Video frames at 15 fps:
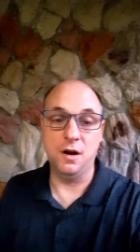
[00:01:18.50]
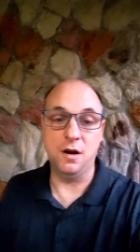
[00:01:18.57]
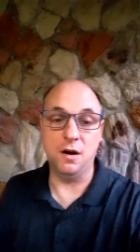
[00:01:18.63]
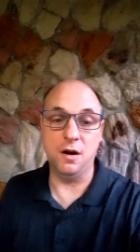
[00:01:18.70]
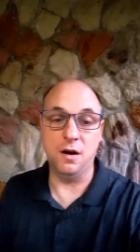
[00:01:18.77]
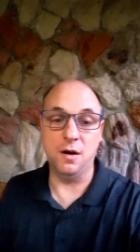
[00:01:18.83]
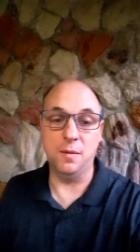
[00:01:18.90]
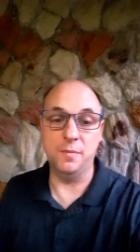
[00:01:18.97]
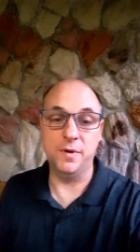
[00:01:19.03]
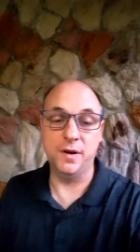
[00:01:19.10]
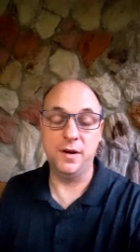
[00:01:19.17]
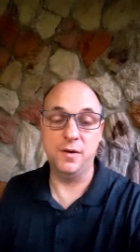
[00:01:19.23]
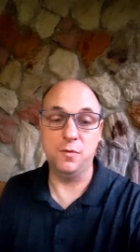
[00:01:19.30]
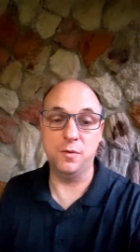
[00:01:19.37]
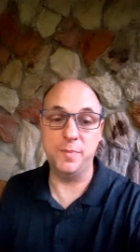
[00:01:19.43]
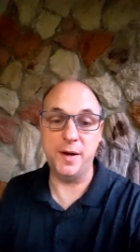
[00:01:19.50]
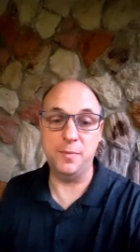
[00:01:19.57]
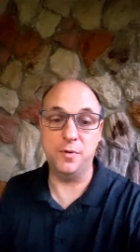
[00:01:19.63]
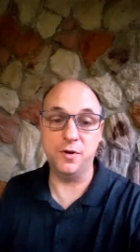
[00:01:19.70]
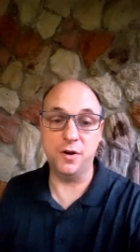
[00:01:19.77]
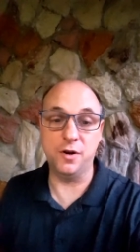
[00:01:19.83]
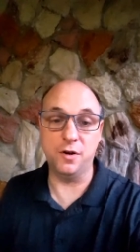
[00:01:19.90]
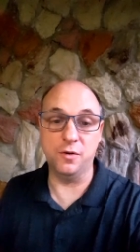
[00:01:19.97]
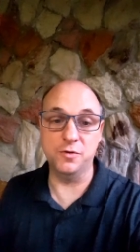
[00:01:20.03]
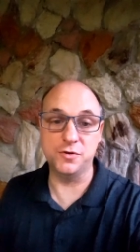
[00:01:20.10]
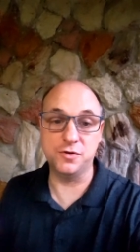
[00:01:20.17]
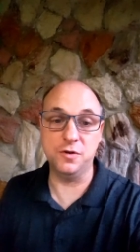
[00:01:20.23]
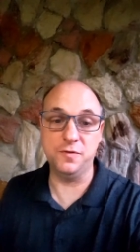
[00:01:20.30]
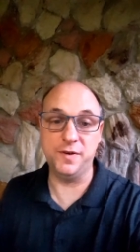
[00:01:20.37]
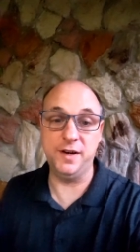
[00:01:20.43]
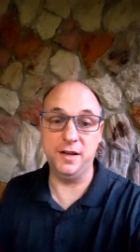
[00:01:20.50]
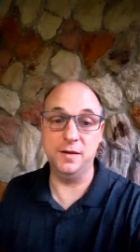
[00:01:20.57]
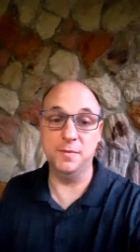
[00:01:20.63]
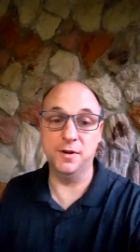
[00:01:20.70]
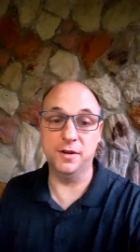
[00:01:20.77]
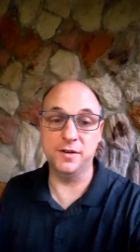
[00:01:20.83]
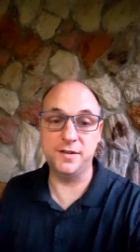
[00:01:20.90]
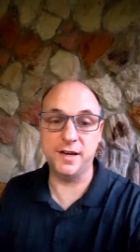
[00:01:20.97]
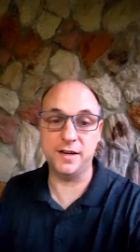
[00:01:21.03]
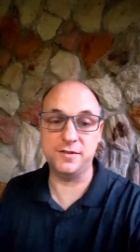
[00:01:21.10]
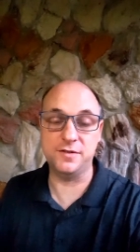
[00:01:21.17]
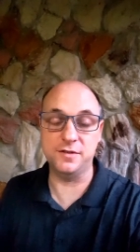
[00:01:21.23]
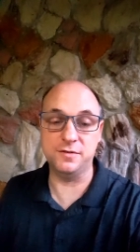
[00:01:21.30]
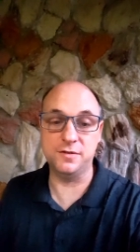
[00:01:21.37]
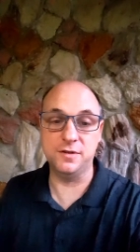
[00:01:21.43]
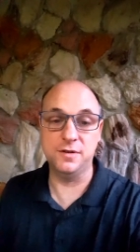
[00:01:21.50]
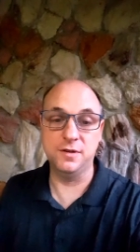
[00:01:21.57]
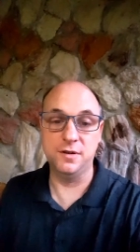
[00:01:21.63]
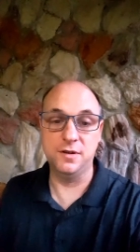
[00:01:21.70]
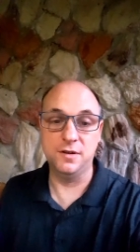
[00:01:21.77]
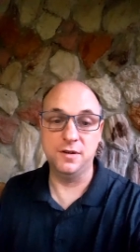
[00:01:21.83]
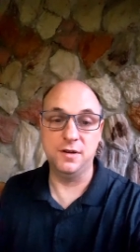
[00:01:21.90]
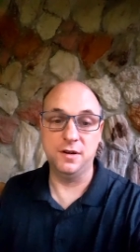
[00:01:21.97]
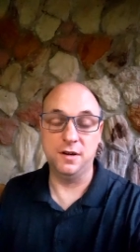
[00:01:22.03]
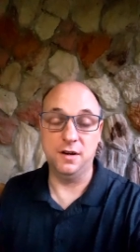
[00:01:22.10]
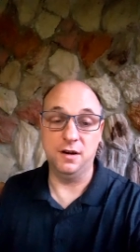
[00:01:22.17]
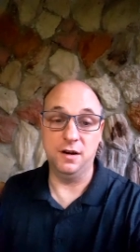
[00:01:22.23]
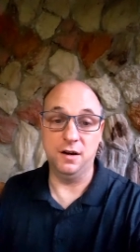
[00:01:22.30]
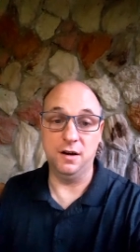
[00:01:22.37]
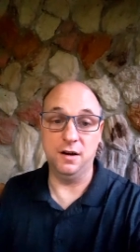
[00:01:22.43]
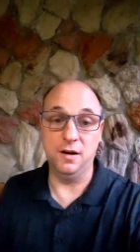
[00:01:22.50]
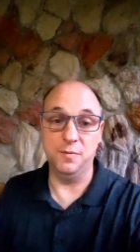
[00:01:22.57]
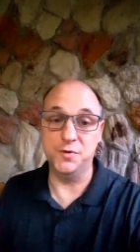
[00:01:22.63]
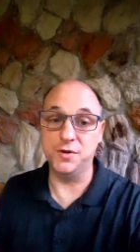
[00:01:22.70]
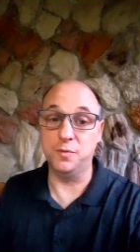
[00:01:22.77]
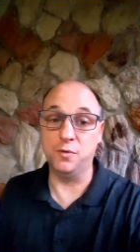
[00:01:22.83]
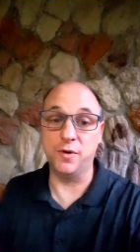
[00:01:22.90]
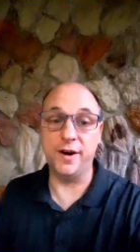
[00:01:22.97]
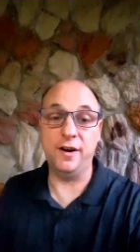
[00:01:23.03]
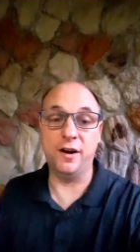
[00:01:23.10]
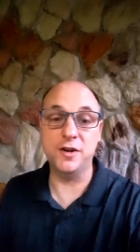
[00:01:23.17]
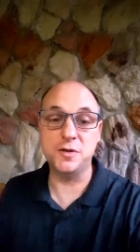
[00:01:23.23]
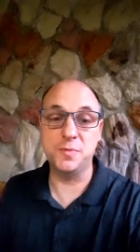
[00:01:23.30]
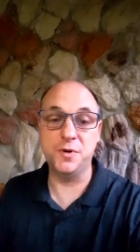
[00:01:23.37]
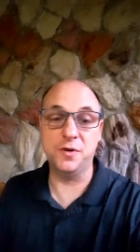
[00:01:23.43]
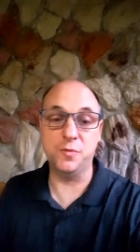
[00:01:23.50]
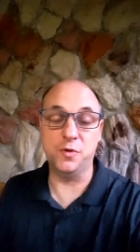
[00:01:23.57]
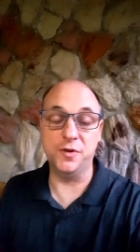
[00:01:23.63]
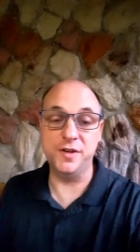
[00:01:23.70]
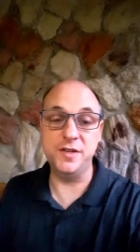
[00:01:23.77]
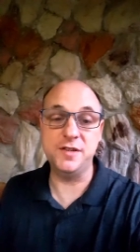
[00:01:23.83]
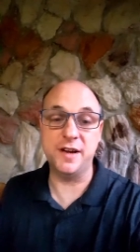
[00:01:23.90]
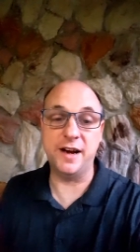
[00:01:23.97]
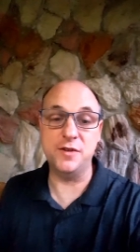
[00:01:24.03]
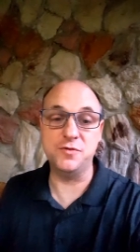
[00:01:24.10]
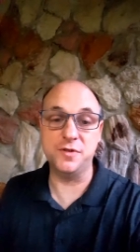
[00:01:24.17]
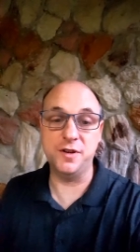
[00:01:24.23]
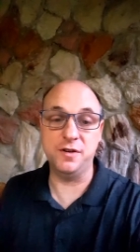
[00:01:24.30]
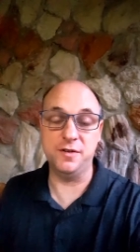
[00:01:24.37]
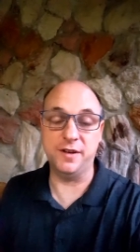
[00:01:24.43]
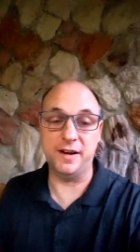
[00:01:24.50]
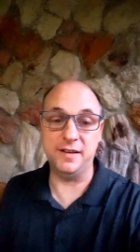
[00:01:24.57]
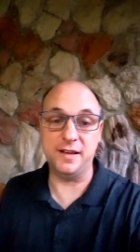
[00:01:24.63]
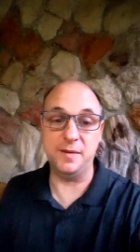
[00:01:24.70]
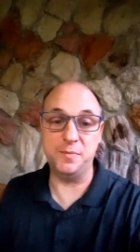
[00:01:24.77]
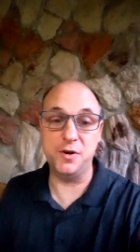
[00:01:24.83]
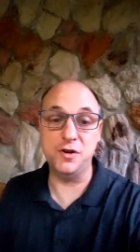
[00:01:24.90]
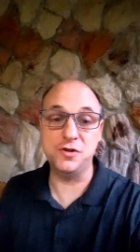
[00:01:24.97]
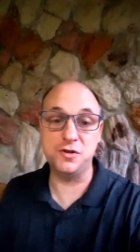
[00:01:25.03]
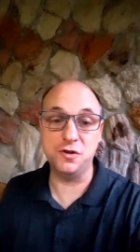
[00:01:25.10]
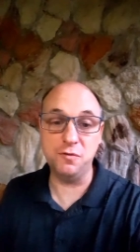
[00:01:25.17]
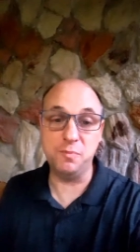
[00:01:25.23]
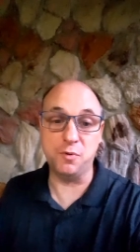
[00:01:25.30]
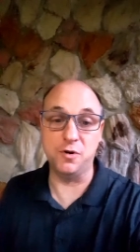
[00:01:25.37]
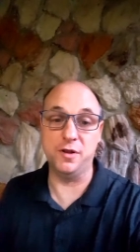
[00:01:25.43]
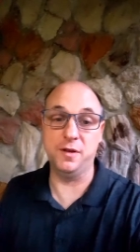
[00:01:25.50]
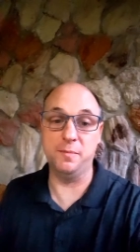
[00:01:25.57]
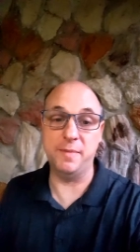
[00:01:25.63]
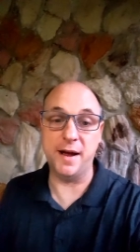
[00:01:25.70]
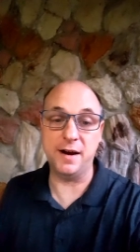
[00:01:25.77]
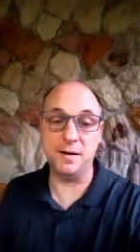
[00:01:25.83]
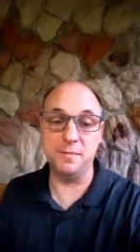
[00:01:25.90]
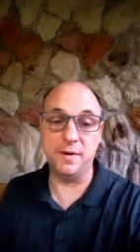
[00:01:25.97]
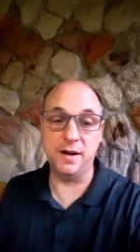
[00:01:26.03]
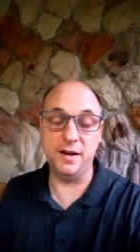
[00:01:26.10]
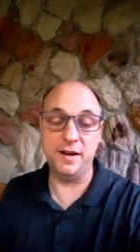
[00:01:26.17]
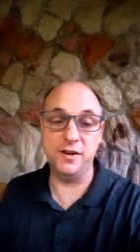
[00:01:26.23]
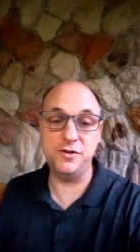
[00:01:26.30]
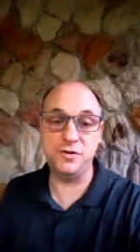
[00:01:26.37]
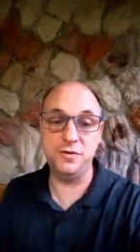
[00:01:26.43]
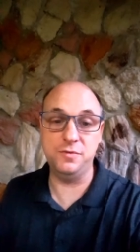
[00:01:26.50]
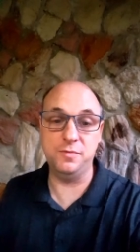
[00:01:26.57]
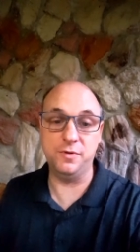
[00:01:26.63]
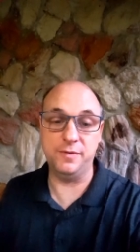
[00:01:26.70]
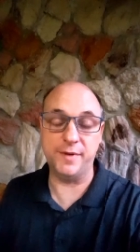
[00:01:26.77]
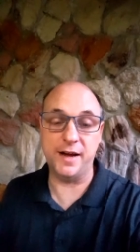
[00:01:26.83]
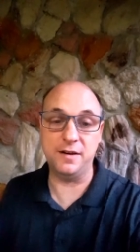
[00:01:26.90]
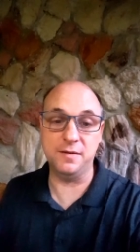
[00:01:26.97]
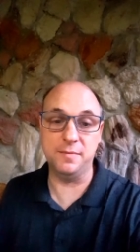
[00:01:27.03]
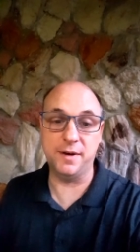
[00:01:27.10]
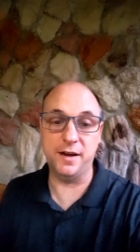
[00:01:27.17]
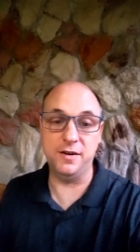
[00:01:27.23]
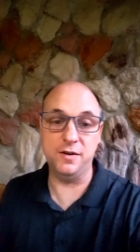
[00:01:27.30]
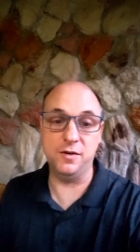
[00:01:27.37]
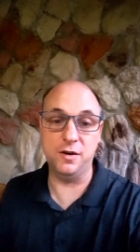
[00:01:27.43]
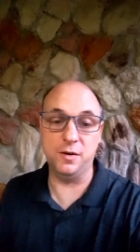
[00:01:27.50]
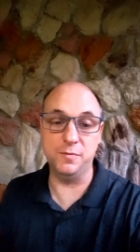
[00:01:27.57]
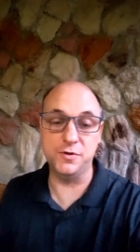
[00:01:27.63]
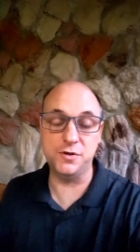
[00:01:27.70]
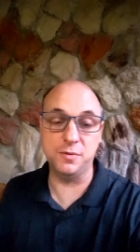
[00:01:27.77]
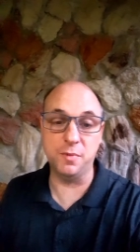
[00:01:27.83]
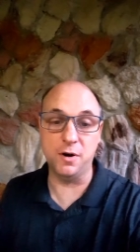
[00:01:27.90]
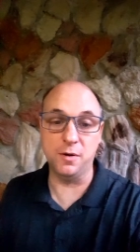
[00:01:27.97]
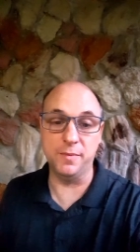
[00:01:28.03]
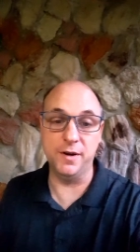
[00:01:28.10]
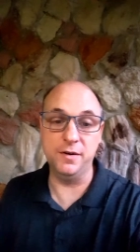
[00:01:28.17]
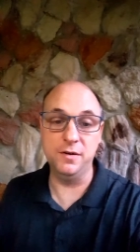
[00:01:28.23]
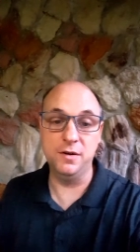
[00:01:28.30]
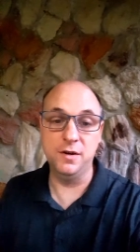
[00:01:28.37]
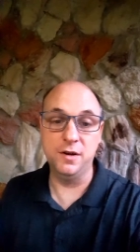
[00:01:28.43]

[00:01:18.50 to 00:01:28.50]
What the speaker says: where people can go surfing in the middle of Texas. Some great entrepreneur. Well, these guys are there. Like they put a surfboard in the back of my Suburban,